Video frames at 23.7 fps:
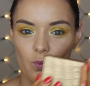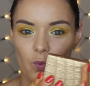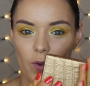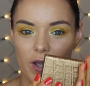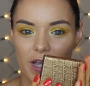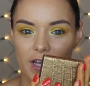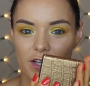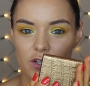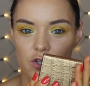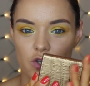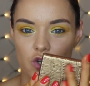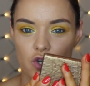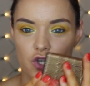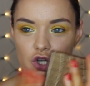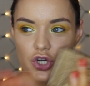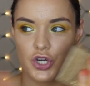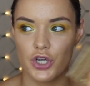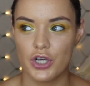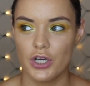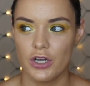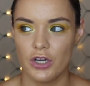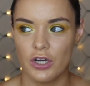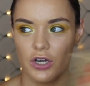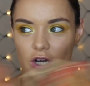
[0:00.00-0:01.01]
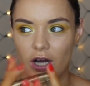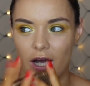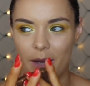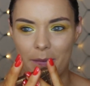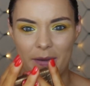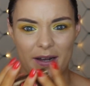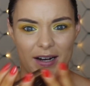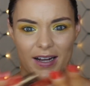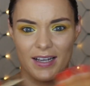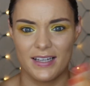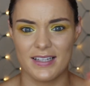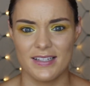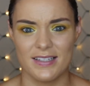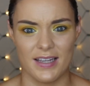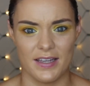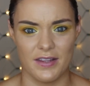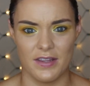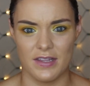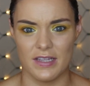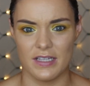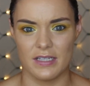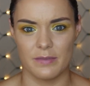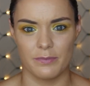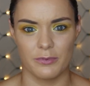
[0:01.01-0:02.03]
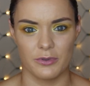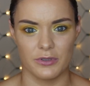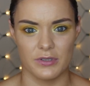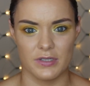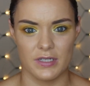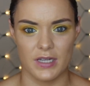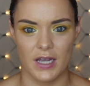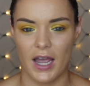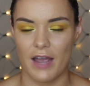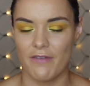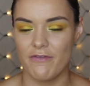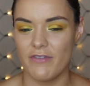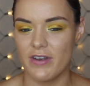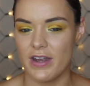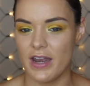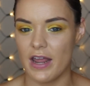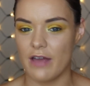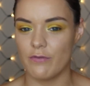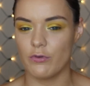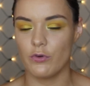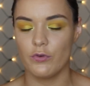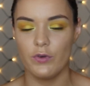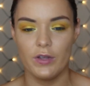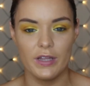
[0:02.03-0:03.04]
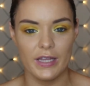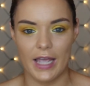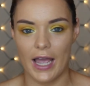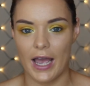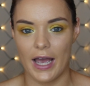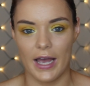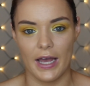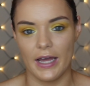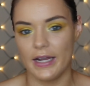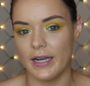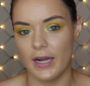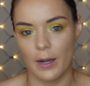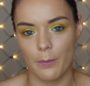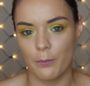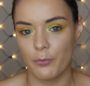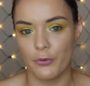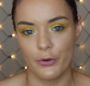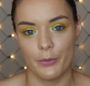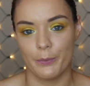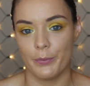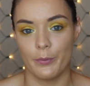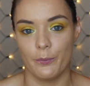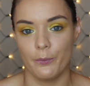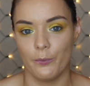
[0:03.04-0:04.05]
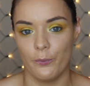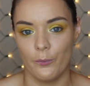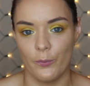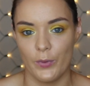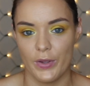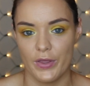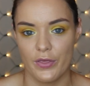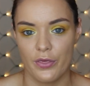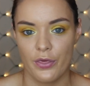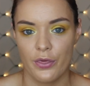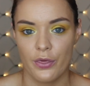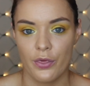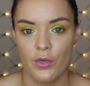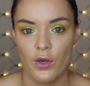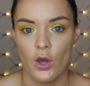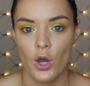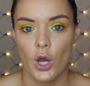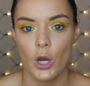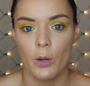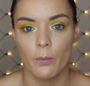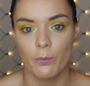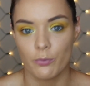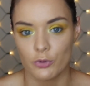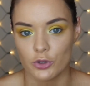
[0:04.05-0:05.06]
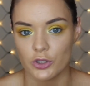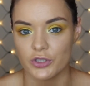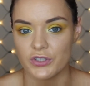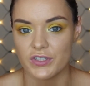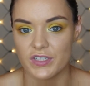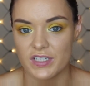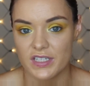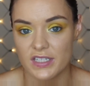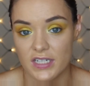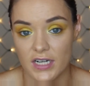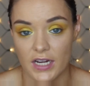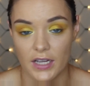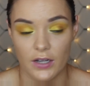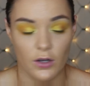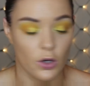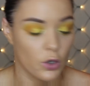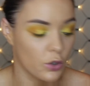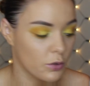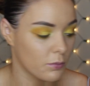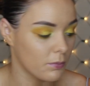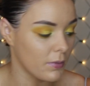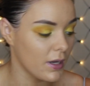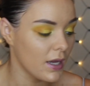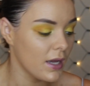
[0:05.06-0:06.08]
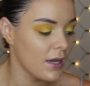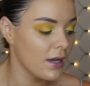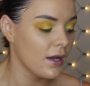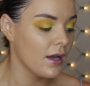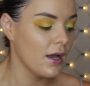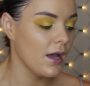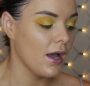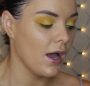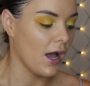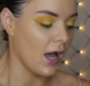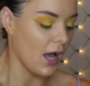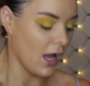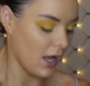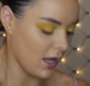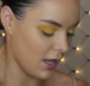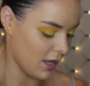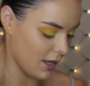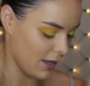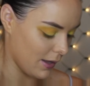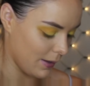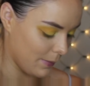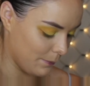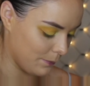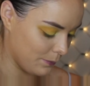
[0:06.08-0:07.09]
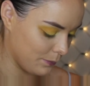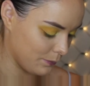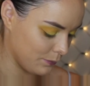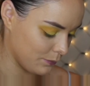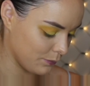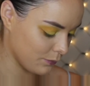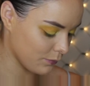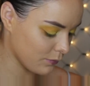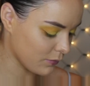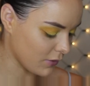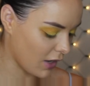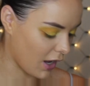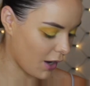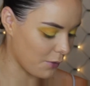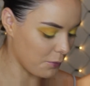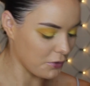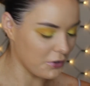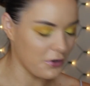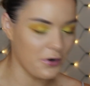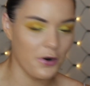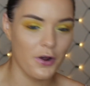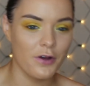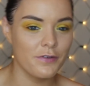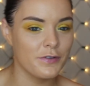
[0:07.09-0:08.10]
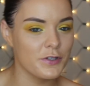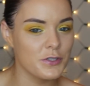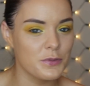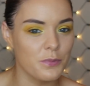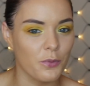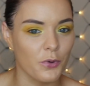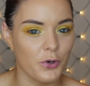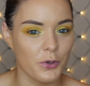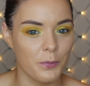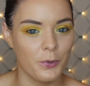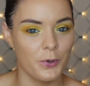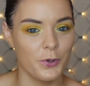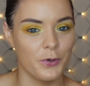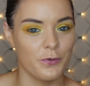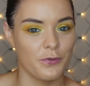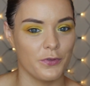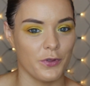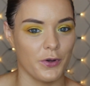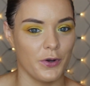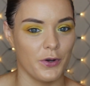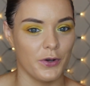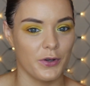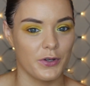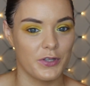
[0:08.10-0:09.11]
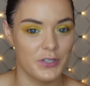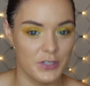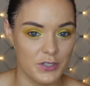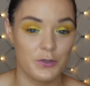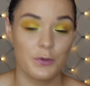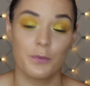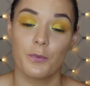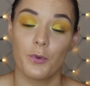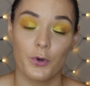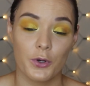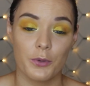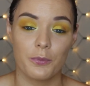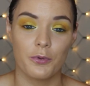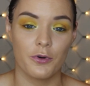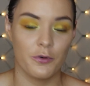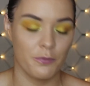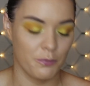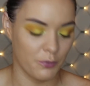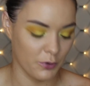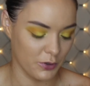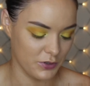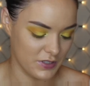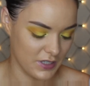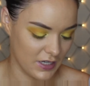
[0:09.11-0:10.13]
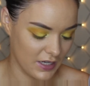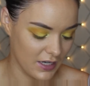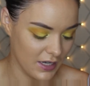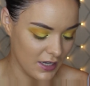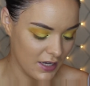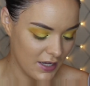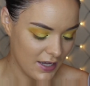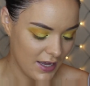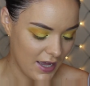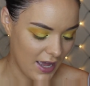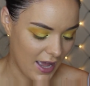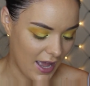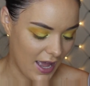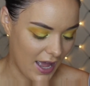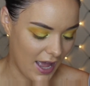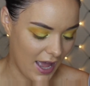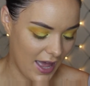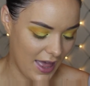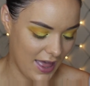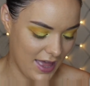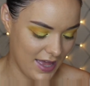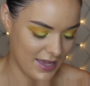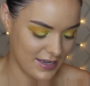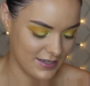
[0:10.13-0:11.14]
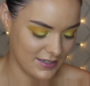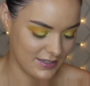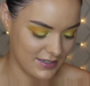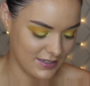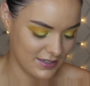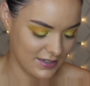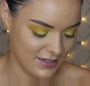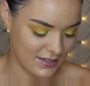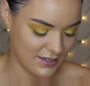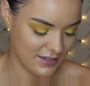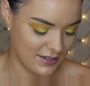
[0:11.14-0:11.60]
which, I mean, I can say for this bronzer, I've never really had a problem with bronzer staying on me. I want to know if it's waterproof though, because it's a waterproof bronzer, and